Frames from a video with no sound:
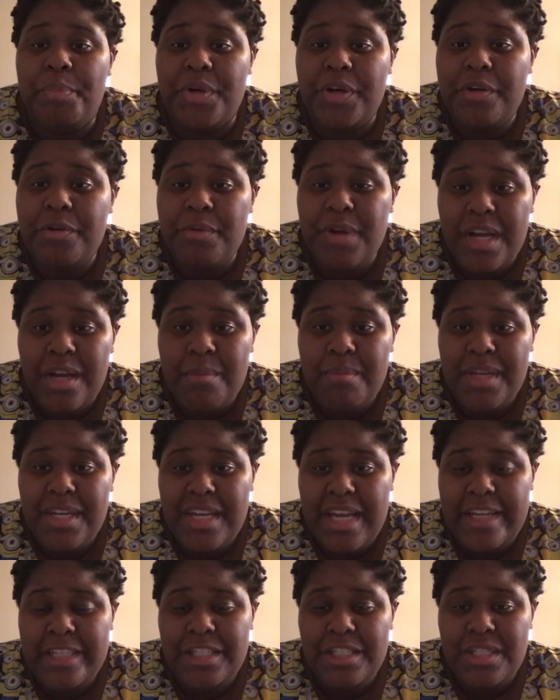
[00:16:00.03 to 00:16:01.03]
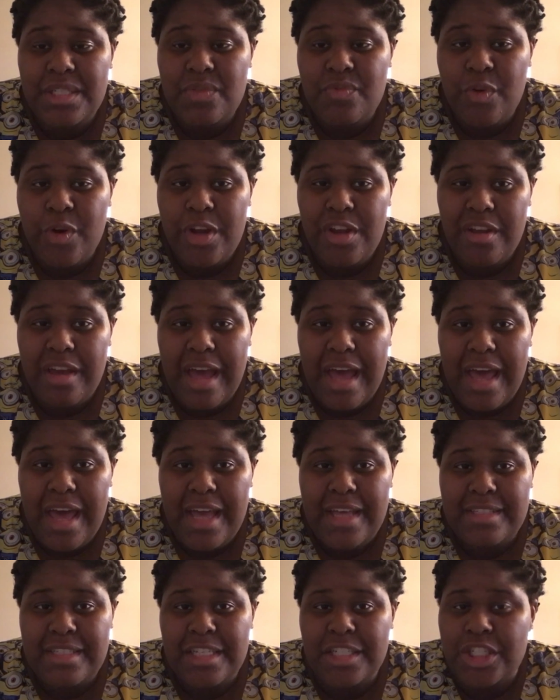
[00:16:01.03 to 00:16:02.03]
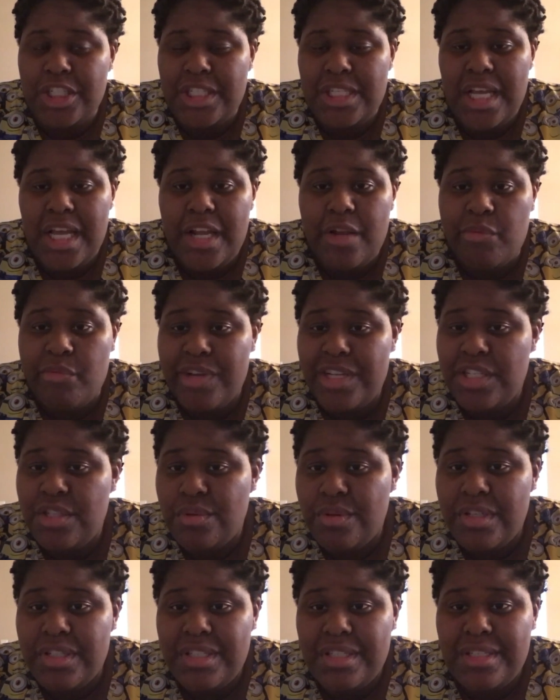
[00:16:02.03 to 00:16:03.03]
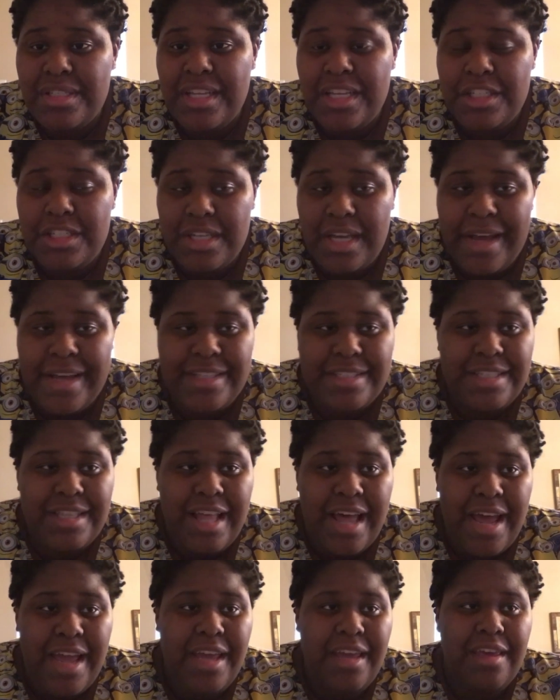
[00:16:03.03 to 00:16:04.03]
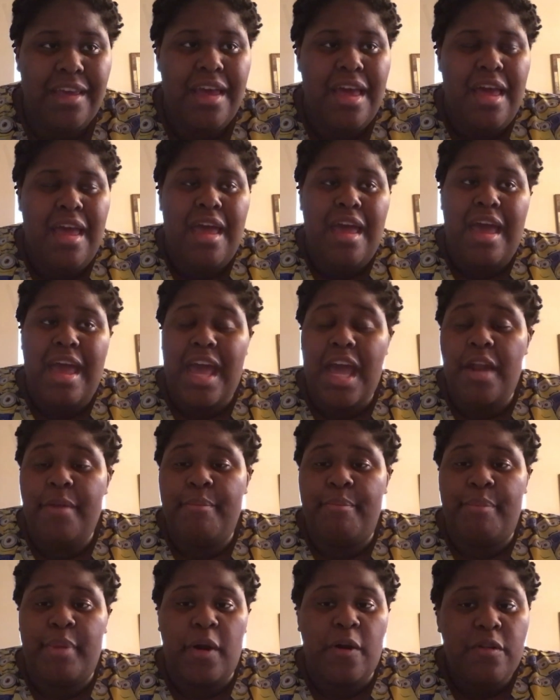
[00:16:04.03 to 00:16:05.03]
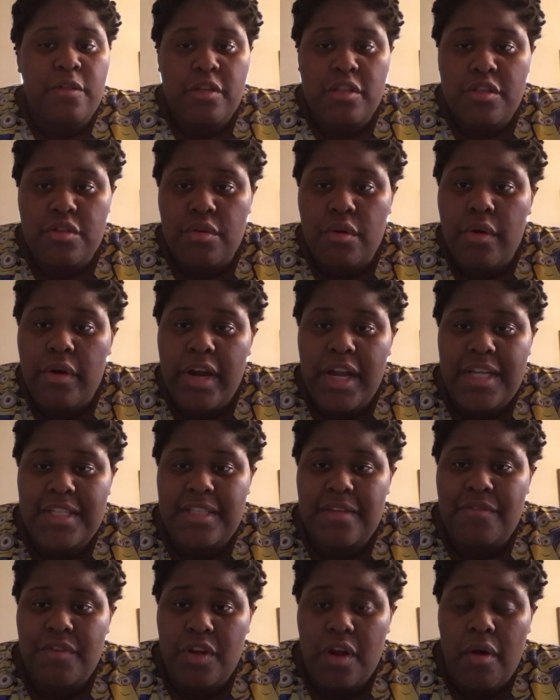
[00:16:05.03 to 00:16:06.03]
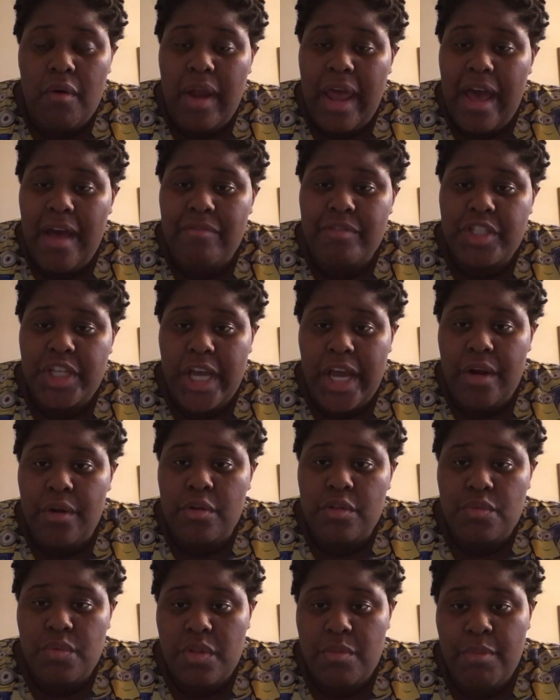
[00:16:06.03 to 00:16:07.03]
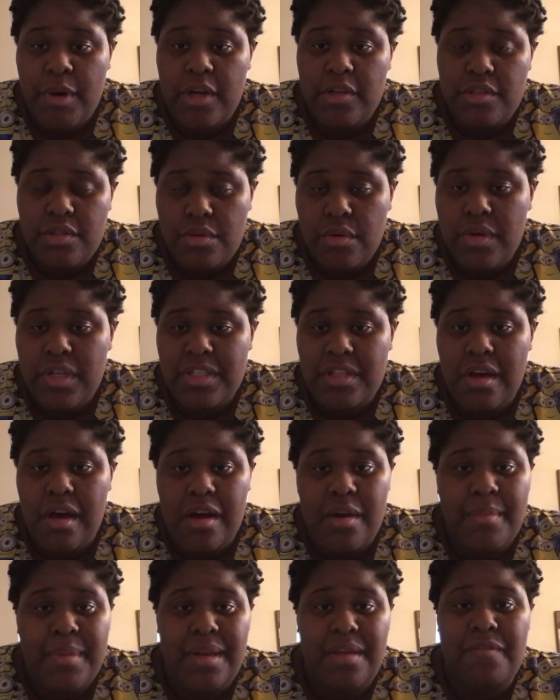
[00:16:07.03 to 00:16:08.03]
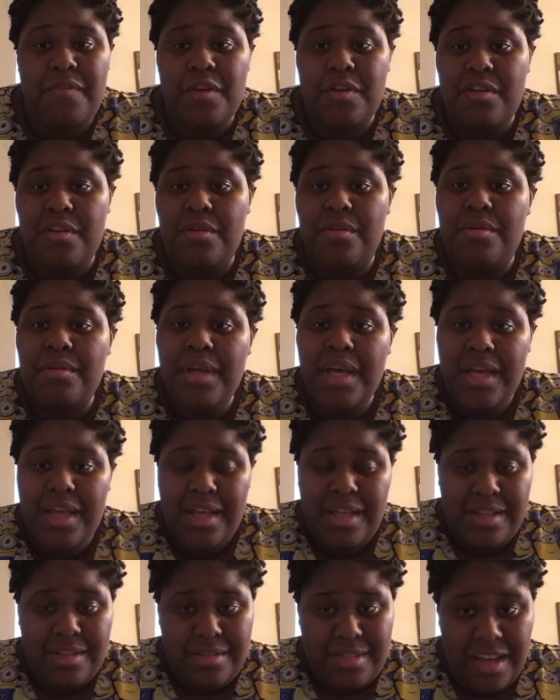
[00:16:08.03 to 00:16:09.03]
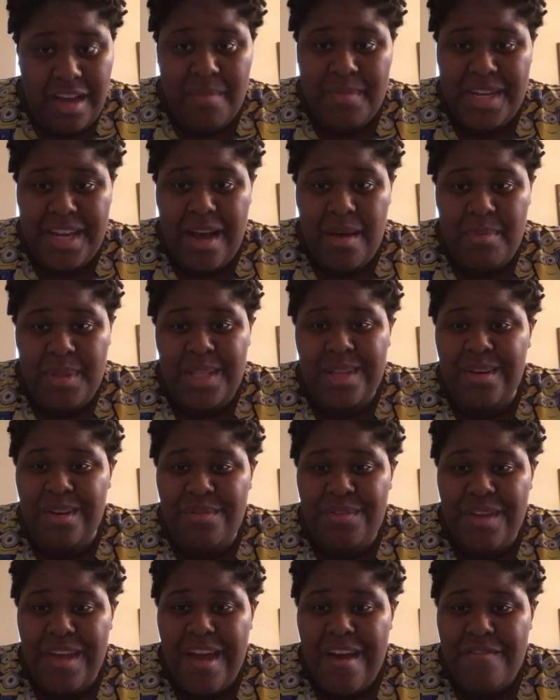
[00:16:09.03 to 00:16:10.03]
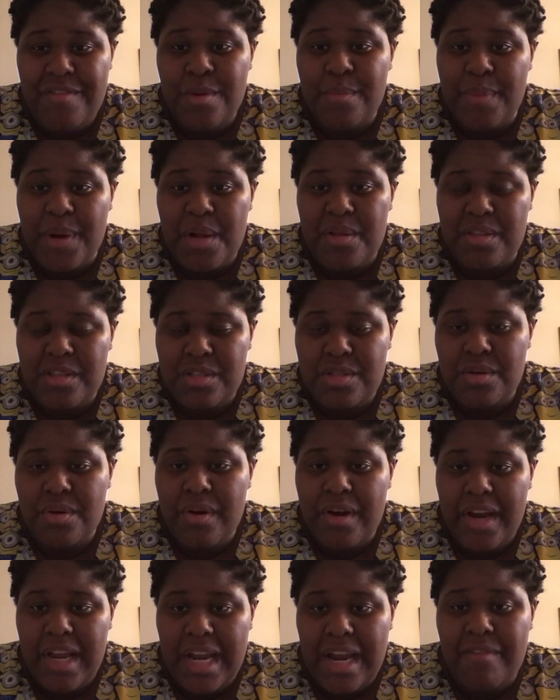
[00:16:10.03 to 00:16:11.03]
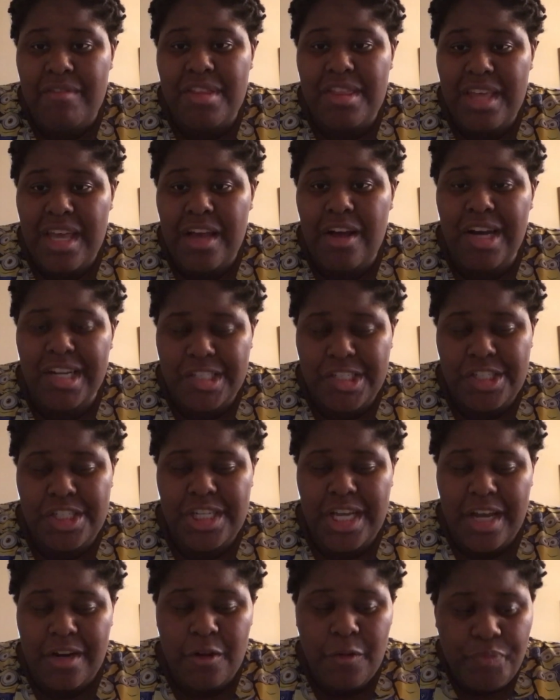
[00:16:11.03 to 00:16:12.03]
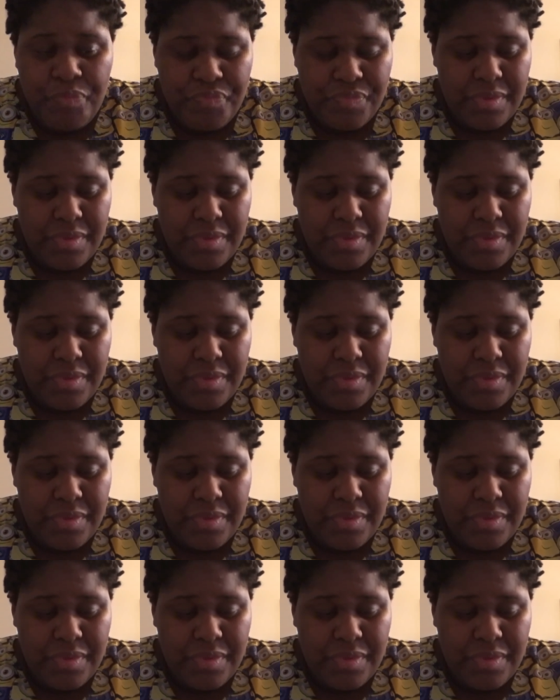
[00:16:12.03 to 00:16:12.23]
book recommendations for you guys, and just any resources that you guys like, and birth stories if you don't have channels with birth stories on them, and if you do, tell me down below if you have your birth story and everything on your channel.